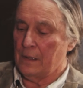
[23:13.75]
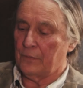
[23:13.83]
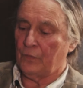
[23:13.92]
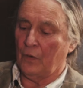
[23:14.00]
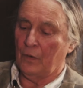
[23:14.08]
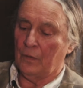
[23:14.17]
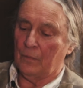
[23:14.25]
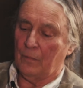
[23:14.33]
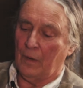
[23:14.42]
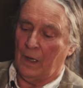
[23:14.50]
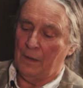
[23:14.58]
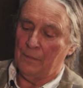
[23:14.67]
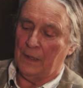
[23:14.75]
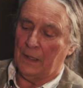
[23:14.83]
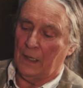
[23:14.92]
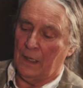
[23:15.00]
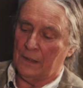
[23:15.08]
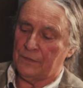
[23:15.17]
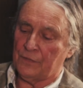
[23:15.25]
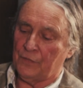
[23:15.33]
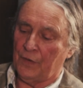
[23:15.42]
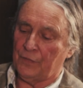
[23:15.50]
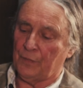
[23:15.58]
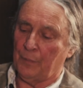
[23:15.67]
So I may, I
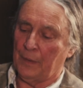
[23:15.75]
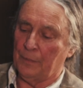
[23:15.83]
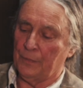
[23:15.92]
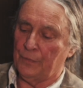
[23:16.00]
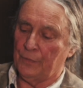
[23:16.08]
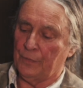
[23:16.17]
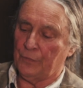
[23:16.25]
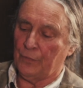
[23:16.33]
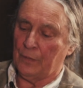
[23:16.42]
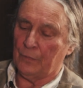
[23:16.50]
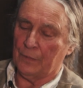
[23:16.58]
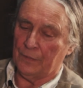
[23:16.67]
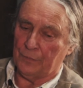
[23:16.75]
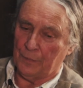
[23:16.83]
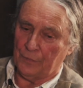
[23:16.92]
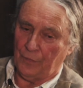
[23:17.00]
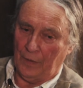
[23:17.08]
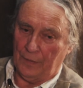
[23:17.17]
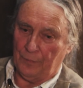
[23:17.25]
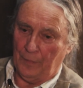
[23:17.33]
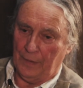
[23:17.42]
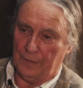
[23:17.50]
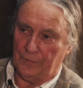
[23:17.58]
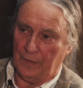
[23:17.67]
suggest to people do this frequently is besides
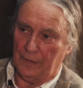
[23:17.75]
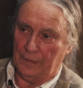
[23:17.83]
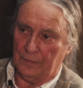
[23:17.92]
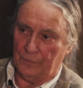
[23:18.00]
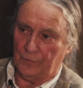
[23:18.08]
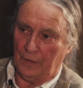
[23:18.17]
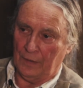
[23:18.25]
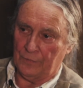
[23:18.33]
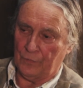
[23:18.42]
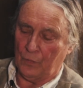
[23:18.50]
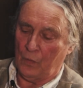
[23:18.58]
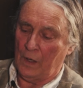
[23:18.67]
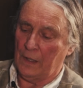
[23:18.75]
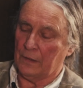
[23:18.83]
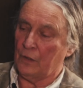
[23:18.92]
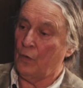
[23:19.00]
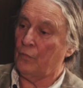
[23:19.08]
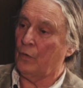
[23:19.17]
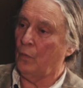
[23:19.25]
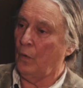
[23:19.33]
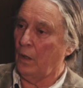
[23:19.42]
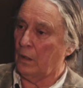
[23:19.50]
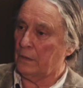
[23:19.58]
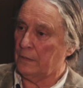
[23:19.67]
meditating in mm-hmm. silence and quiet, go for a
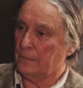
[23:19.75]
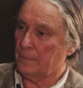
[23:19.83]
walk.